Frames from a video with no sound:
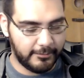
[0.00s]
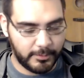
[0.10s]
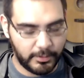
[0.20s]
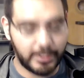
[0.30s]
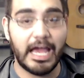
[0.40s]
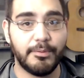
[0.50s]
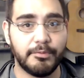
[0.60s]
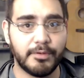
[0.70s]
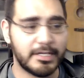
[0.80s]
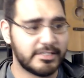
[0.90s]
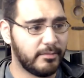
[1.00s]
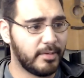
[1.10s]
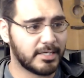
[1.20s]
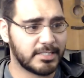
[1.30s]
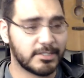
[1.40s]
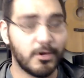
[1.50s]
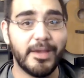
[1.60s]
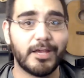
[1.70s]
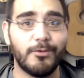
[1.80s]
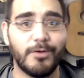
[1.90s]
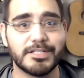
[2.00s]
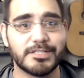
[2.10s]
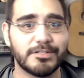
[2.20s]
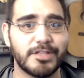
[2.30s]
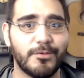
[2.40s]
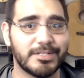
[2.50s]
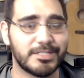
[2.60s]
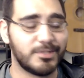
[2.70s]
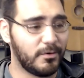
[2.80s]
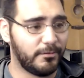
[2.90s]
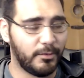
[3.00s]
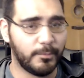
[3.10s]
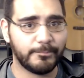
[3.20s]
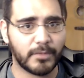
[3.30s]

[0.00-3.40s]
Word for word: been really happy with the last few boxes. Go back and watch those other ones too if you